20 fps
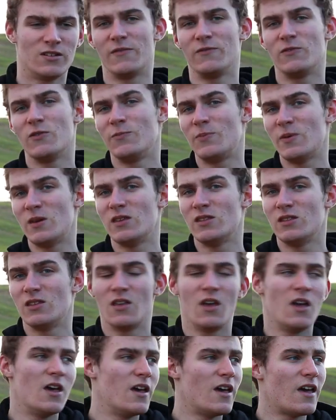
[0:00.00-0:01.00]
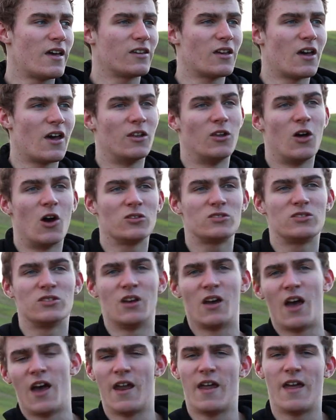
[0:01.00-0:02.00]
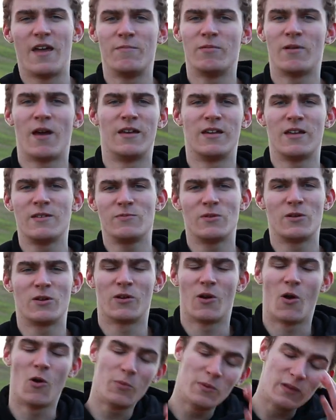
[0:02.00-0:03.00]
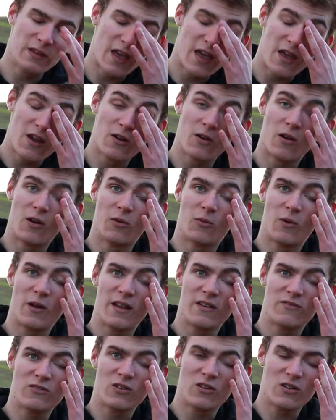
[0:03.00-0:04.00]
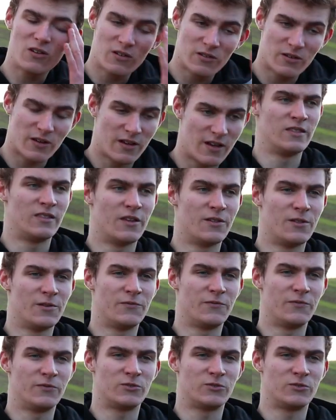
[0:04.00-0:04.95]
If you've been along to a, a Napier open day or, or whatever, they'll have